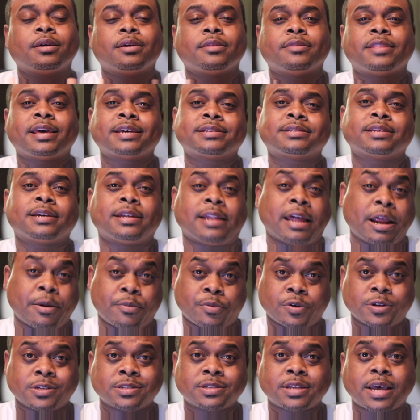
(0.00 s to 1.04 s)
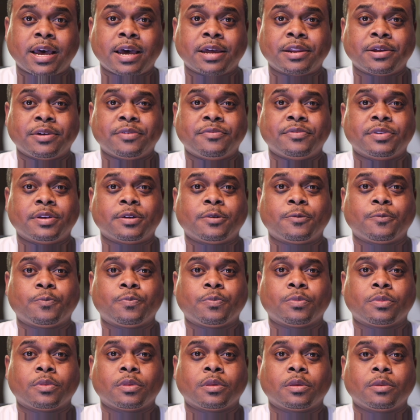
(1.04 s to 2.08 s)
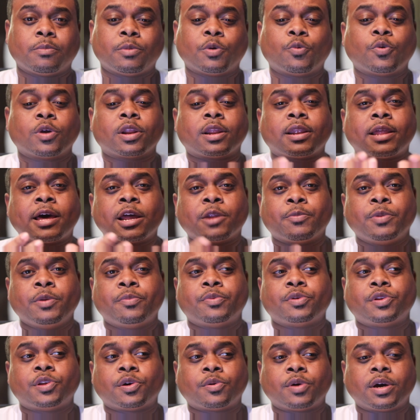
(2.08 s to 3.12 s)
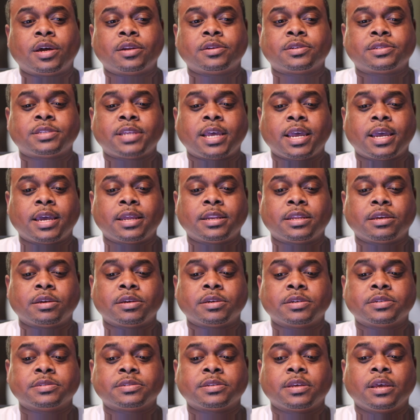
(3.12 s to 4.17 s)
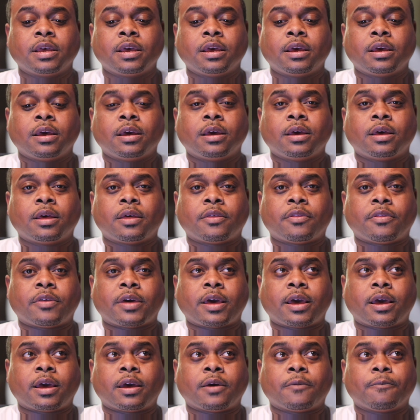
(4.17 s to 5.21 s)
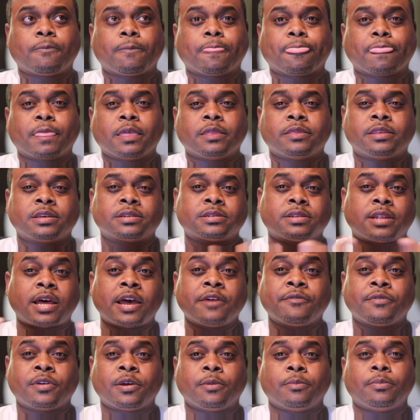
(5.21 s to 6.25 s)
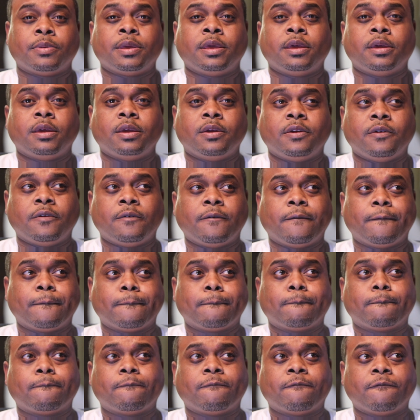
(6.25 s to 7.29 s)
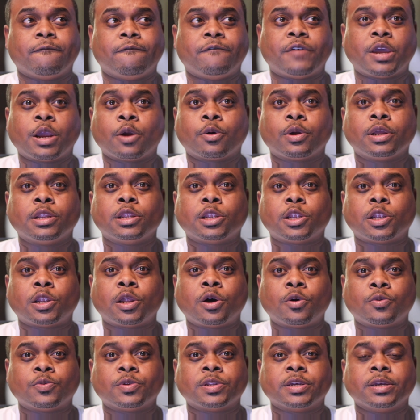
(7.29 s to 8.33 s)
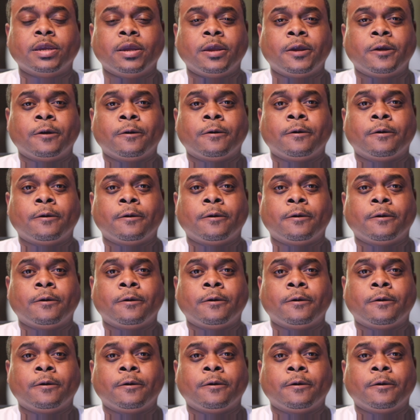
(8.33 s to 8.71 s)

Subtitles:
That's the glamorous side of it. But what a lot of people don't understand is that this life can be very lonely,